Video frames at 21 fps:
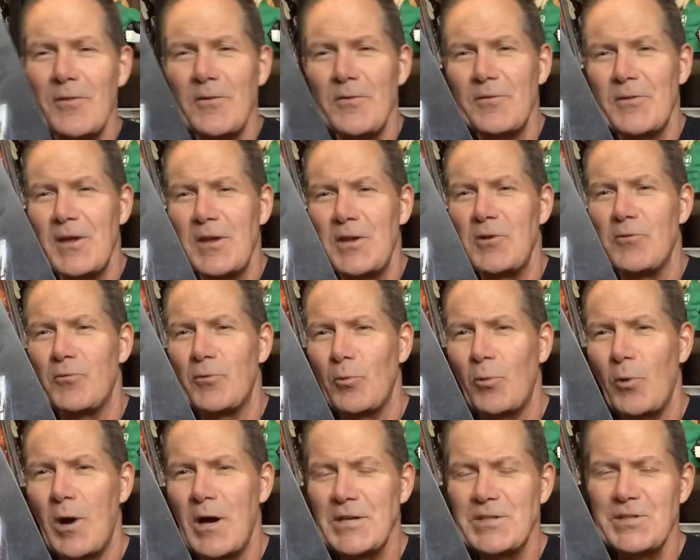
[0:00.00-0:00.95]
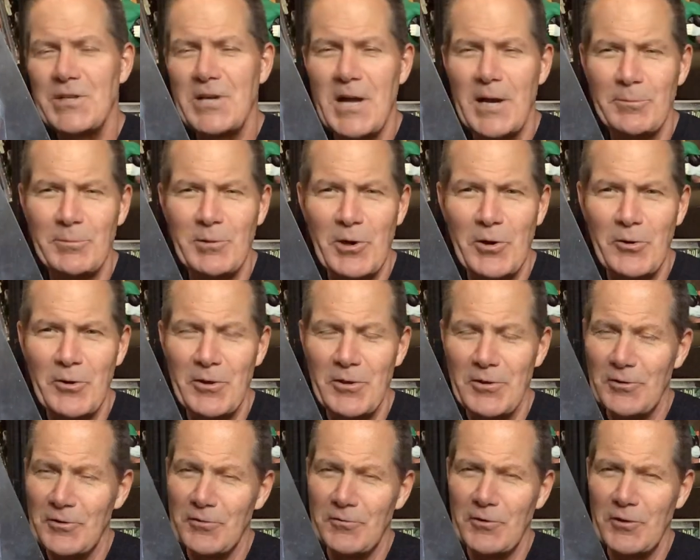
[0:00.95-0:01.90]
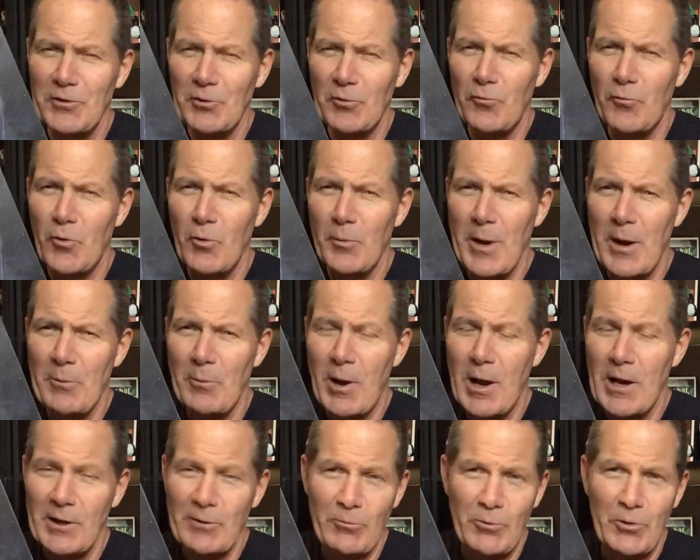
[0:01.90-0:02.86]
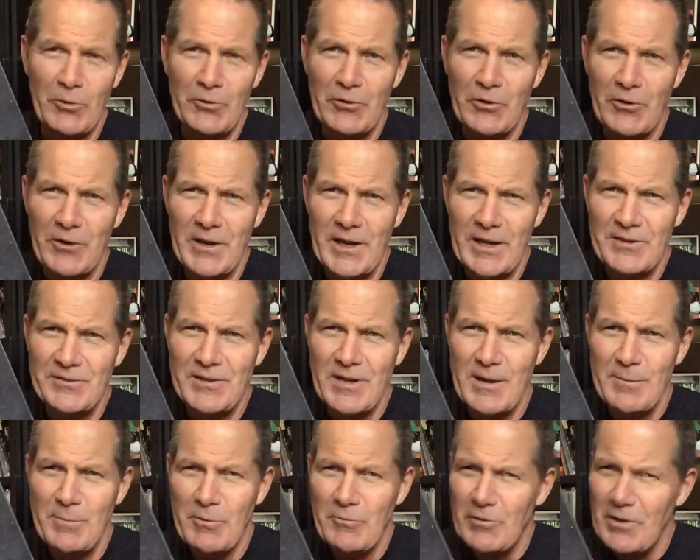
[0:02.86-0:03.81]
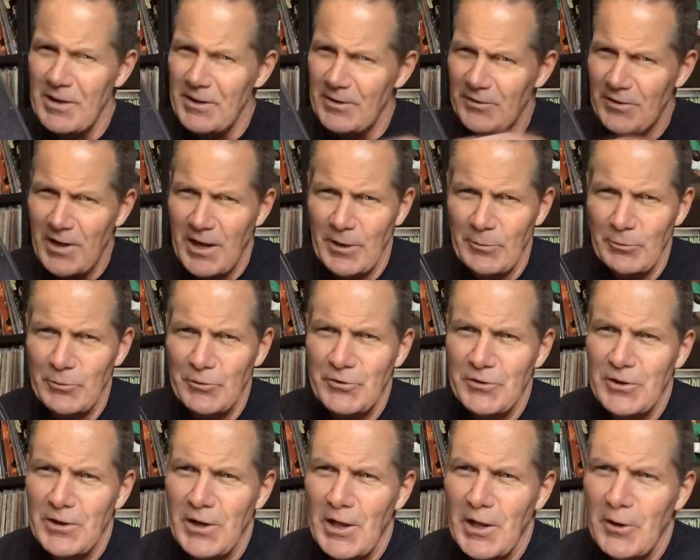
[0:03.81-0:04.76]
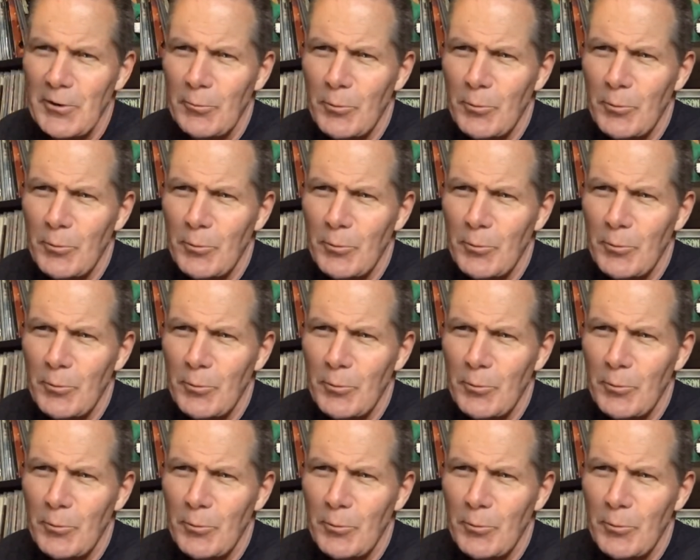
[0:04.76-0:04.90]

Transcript: Thank you for watching. I'm Gary. This is Physical Format Rock and Roll. Till the next time, my friends, I will see you down the